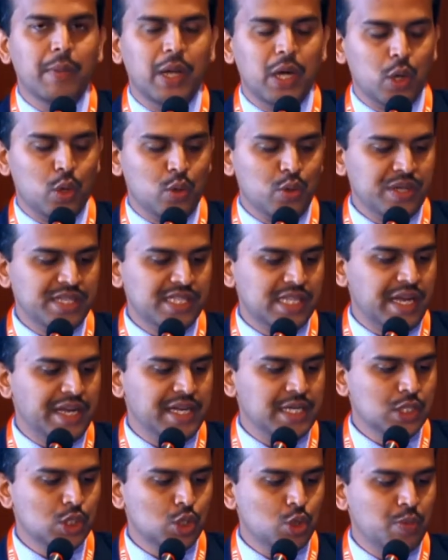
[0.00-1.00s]

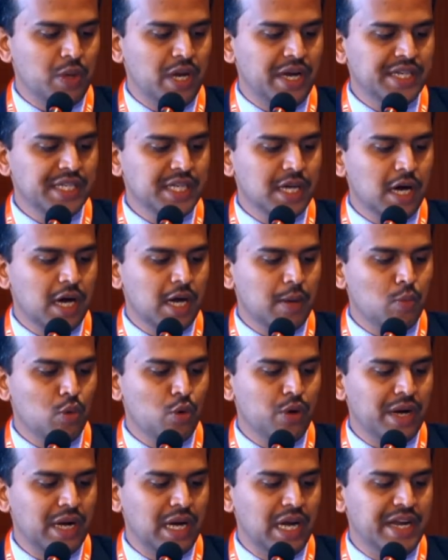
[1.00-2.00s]
melanocyte stimulating
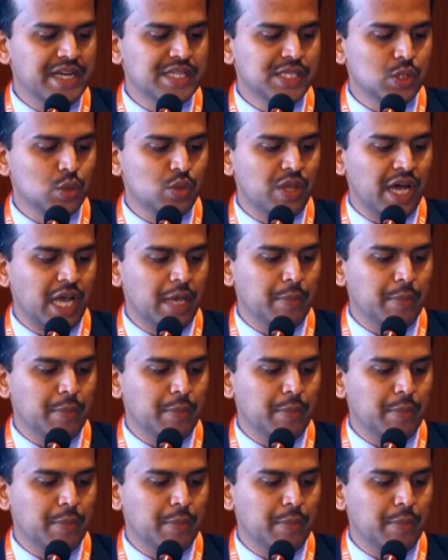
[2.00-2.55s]
hormone and leads to the